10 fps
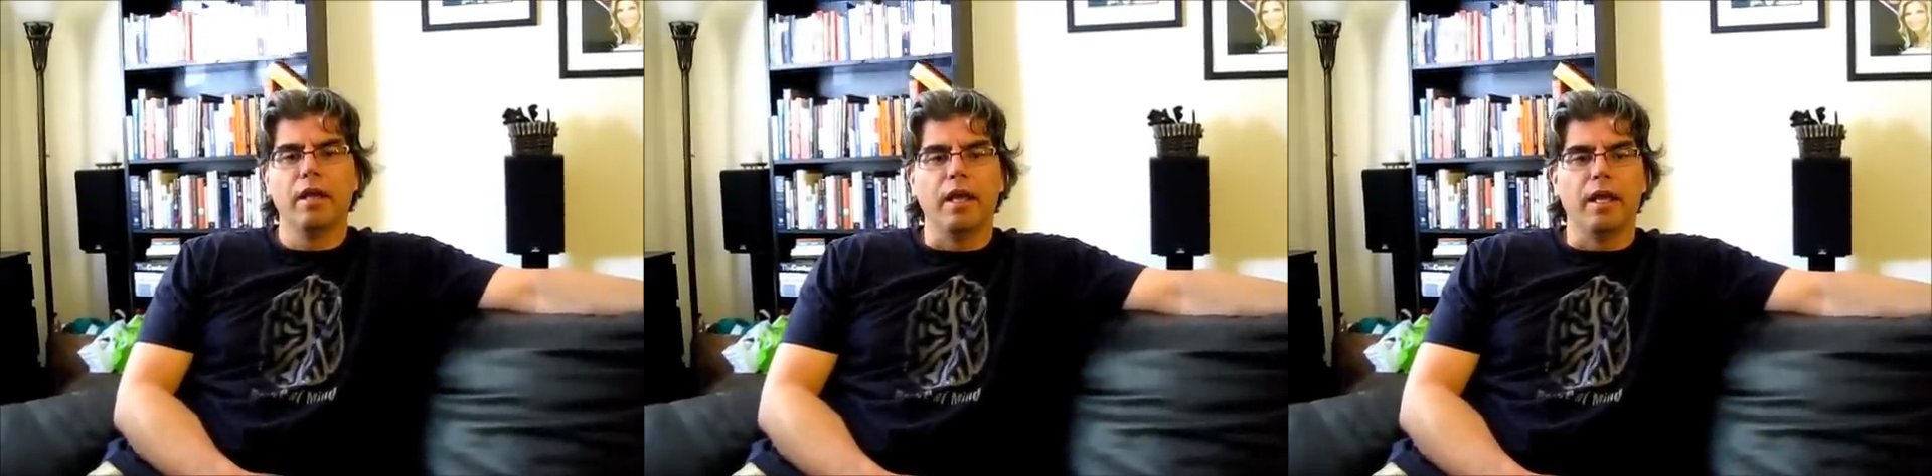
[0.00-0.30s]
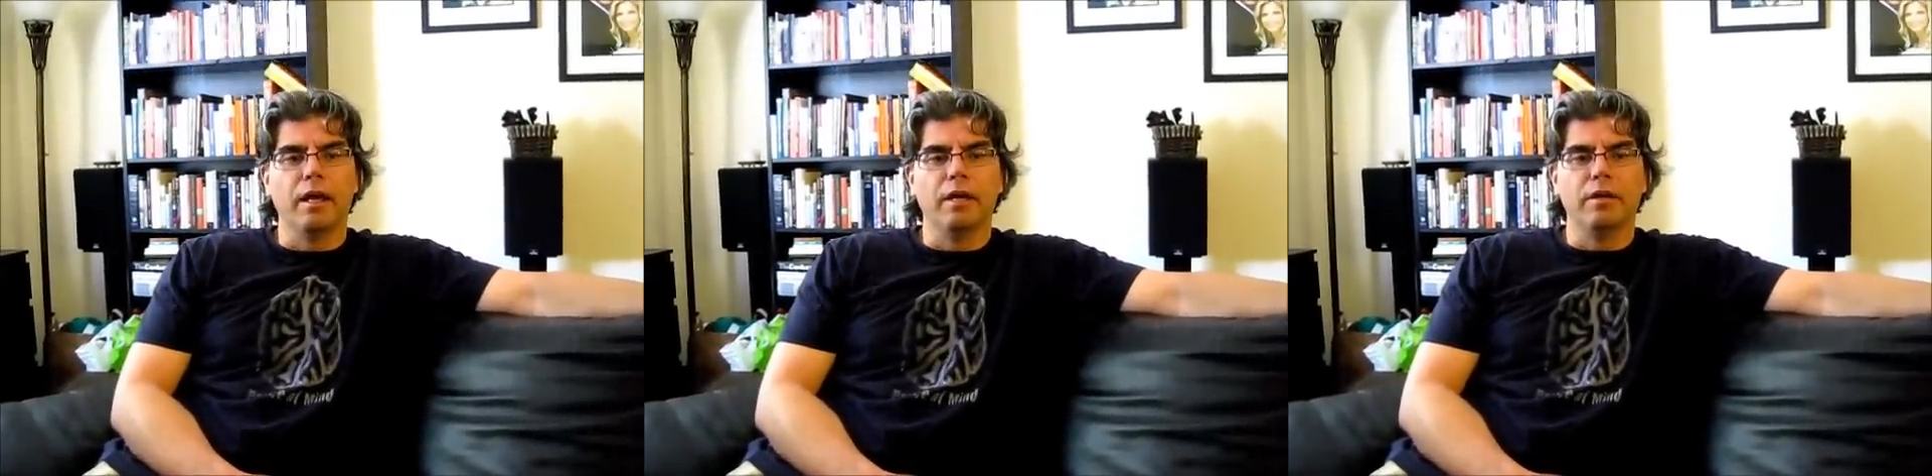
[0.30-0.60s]

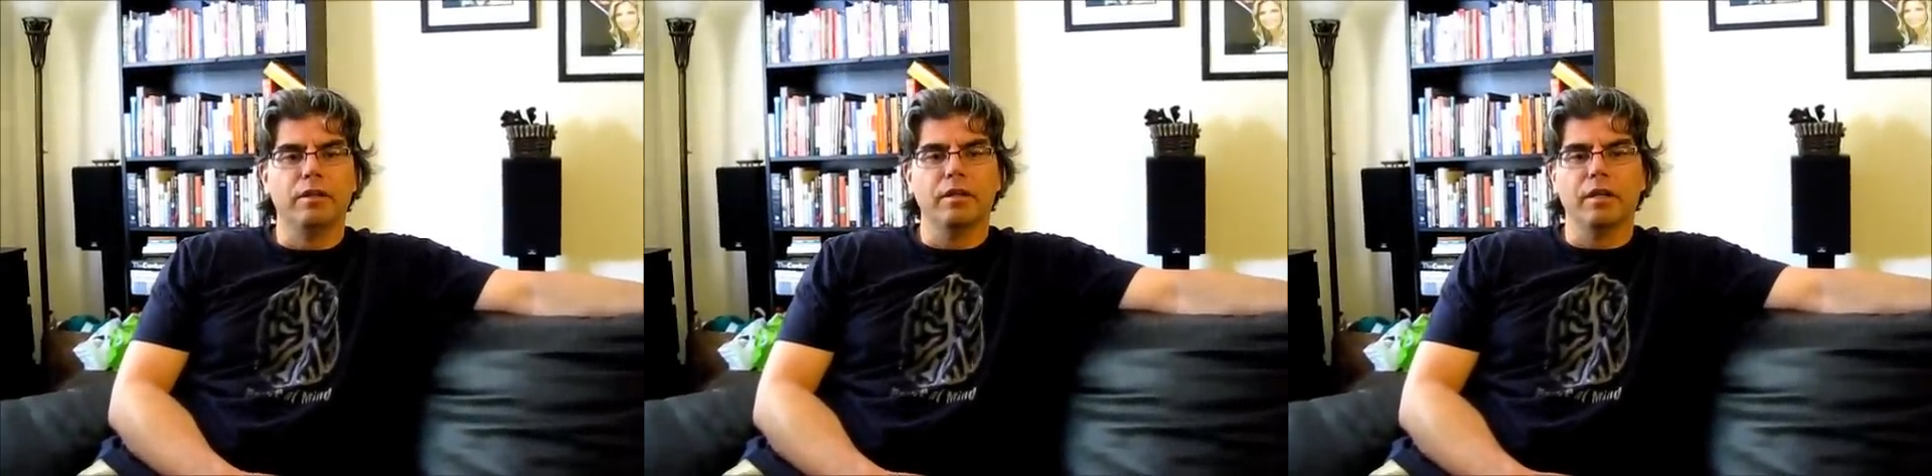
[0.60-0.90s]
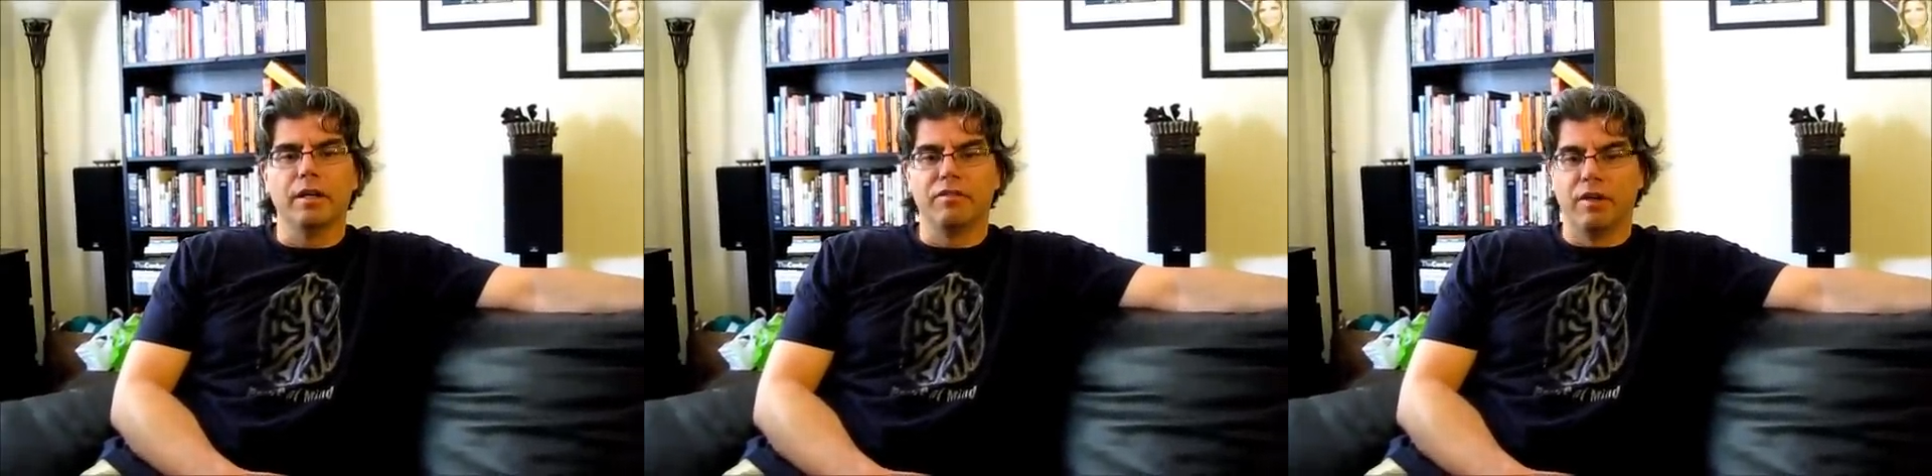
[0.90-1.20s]
and
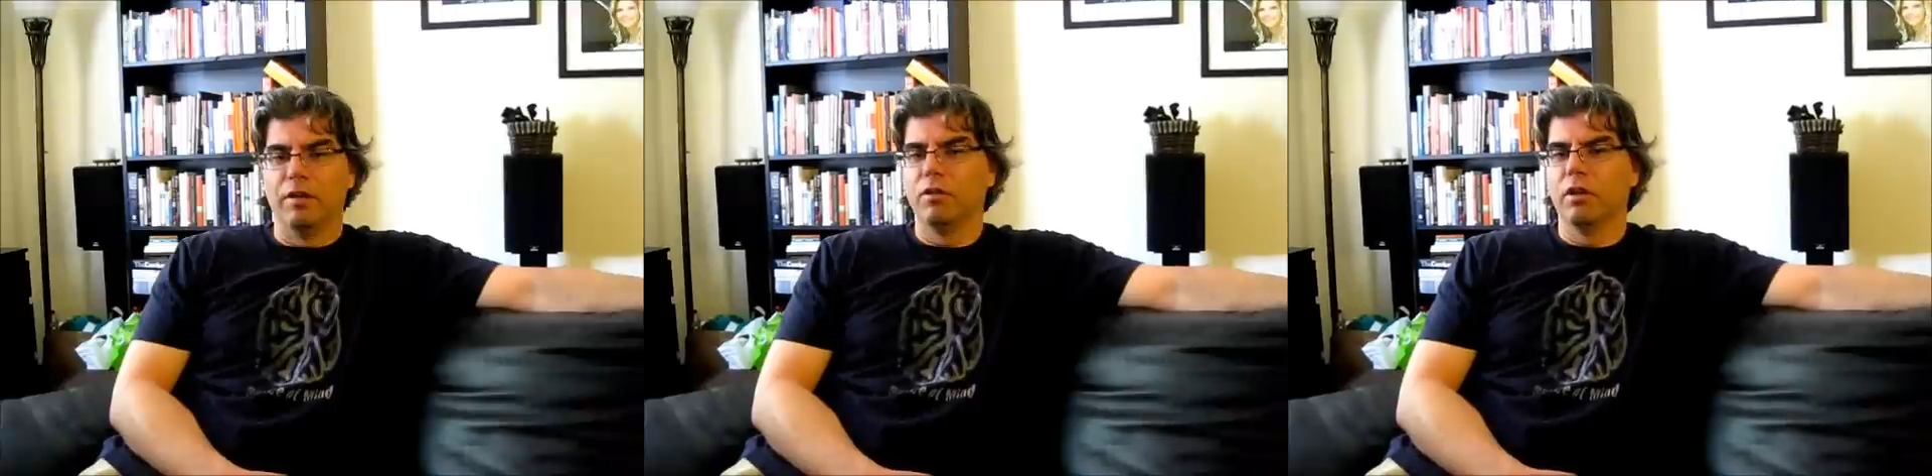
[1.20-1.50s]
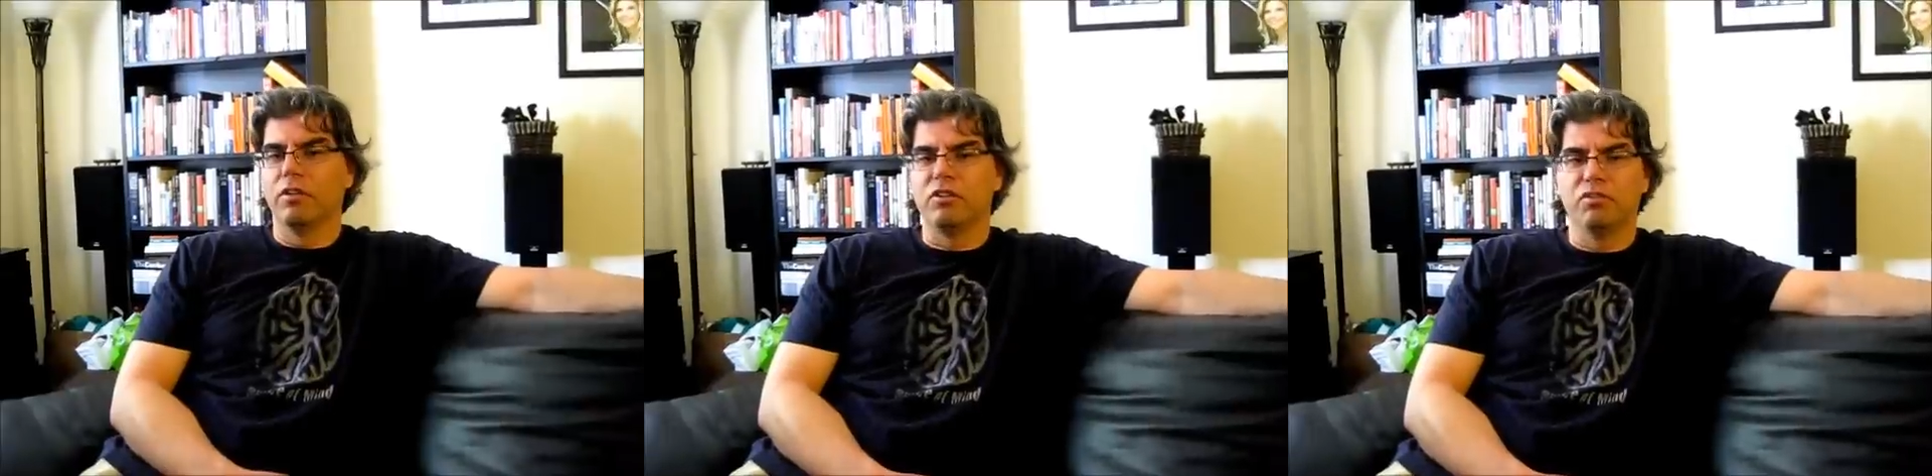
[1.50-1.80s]
I found all these